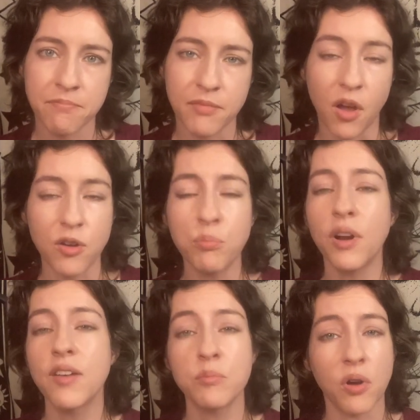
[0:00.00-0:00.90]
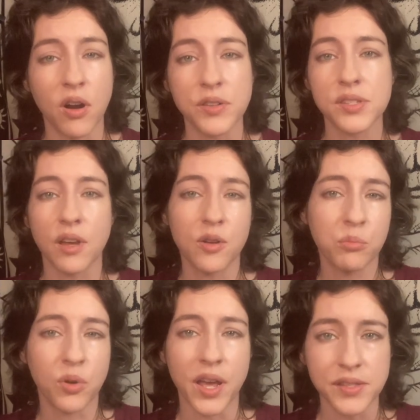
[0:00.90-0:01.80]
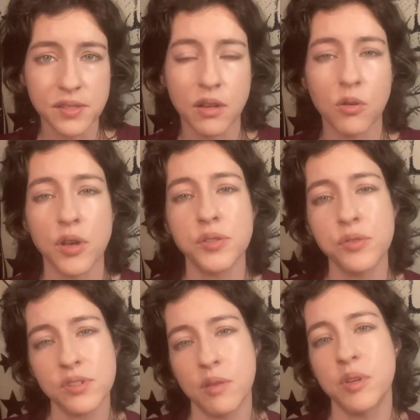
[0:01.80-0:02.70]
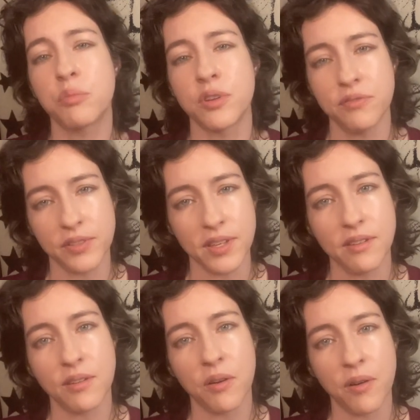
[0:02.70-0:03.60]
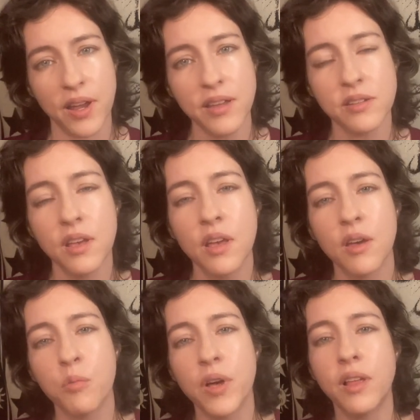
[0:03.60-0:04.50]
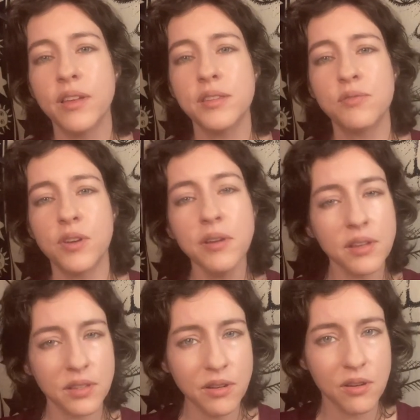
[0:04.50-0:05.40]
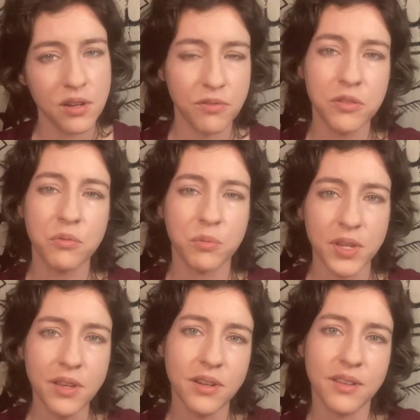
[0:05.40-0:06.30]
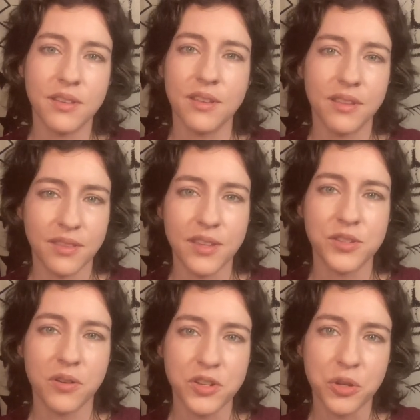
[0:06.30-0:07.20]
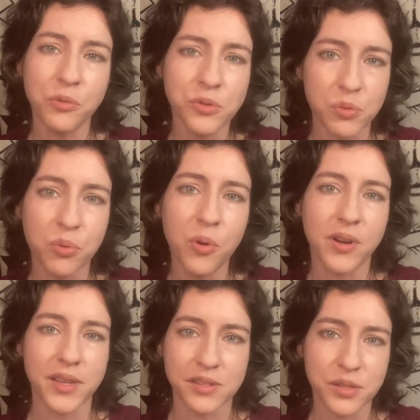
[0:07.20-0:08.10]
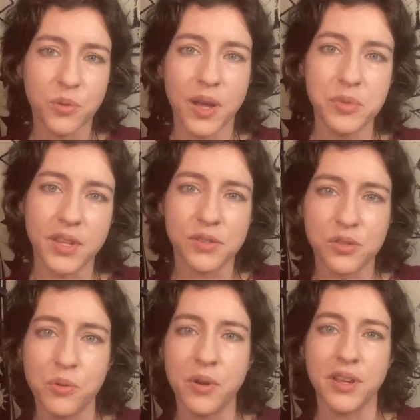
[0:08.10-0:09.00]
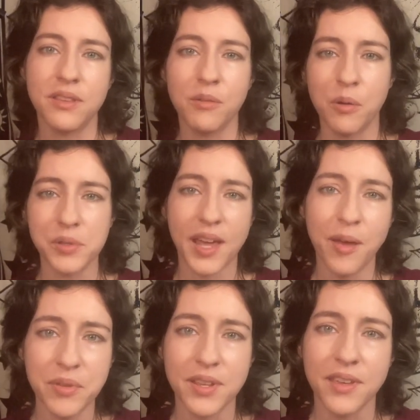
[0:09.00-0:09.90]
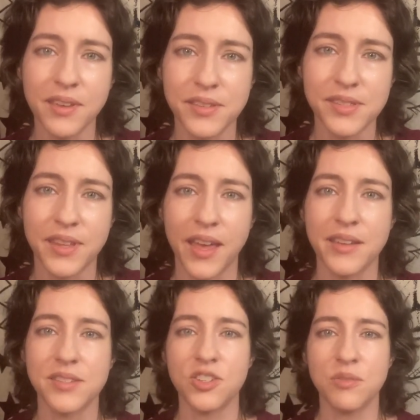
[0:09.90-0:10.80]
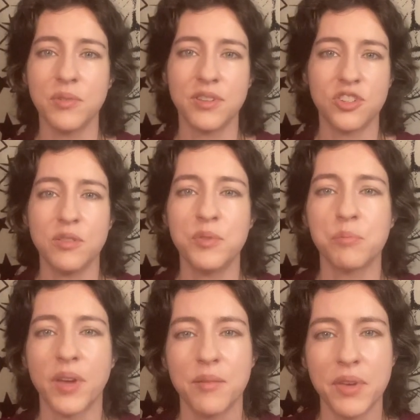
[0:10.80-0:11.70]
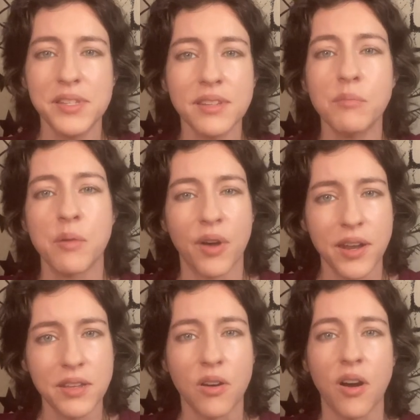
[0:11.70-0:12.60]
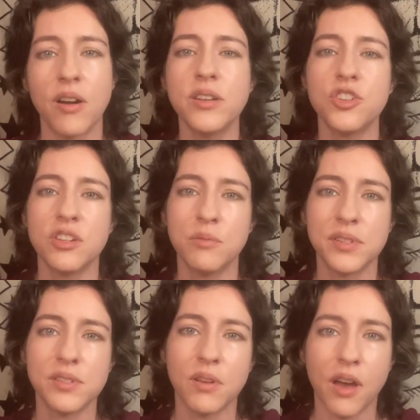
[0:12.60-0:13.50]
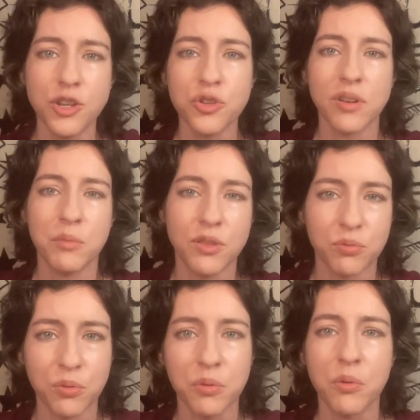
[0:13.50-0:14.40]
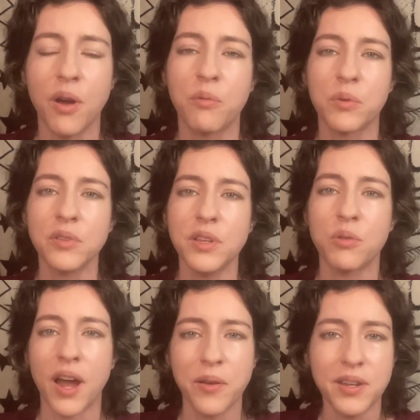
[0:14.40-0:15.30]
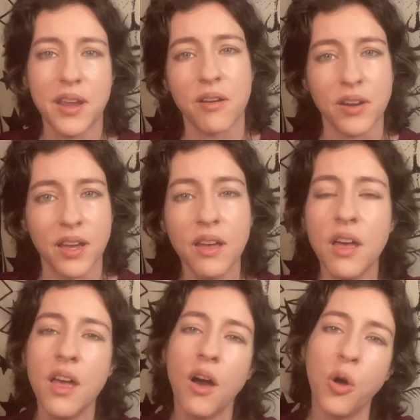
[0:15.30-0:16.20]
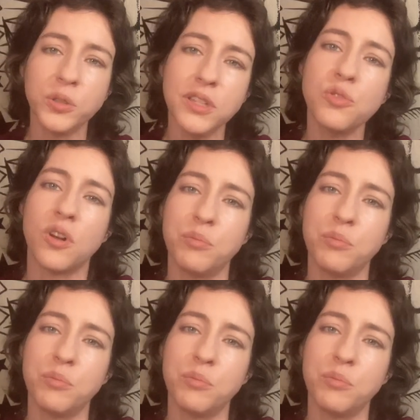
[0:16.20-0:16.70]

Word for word: not her private parts, not her breast, across her stomach briefly, all right? Well, it's very clear if you read the Attorney General's report as it describes that story, that what was happening is that she was basically my bodyguard. She was ushering me through a really crowded area, holding the door